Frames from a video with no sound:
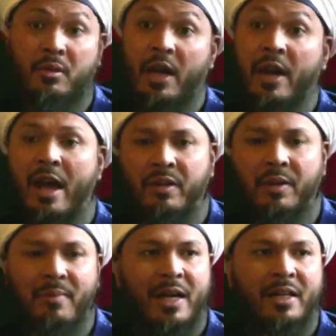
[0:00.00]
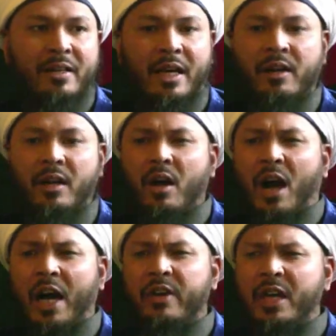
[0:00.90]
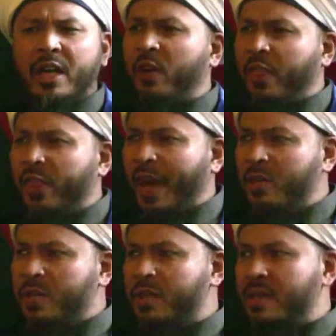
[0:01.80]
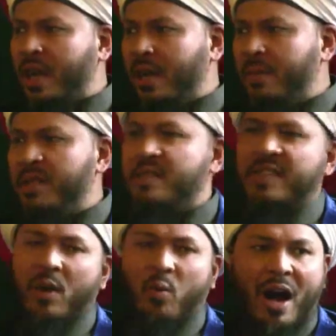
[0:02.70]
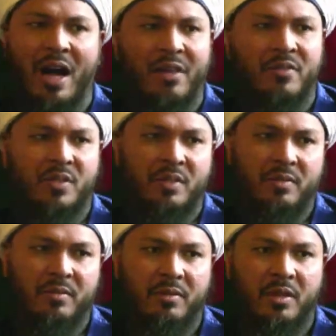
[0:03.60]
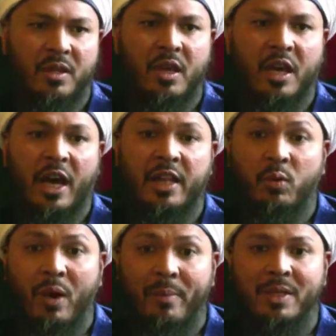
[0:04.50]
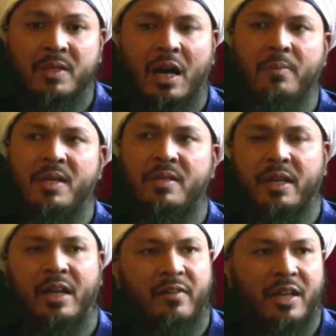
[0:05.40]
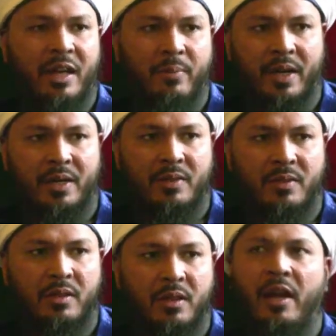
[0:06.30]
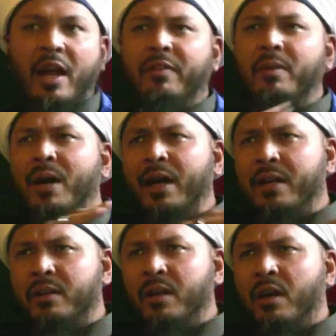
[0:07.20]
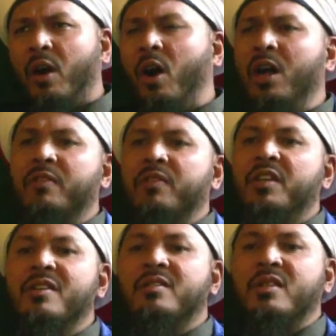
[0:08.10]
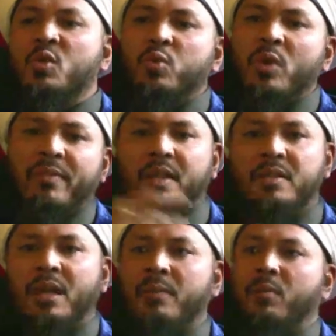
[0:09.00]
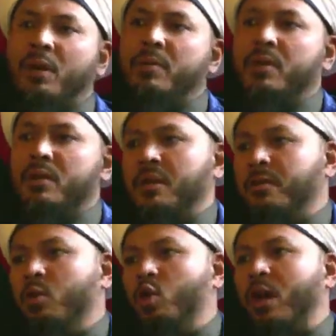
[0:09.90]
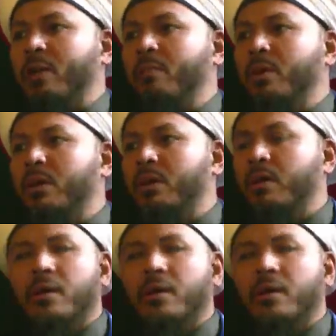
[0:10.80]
Never mind that 124,000 Sahabis, their wives, and the women Sahabis, they never led prayers. Never mind all of this, they sweep everything aside. Why? Because they have no shame.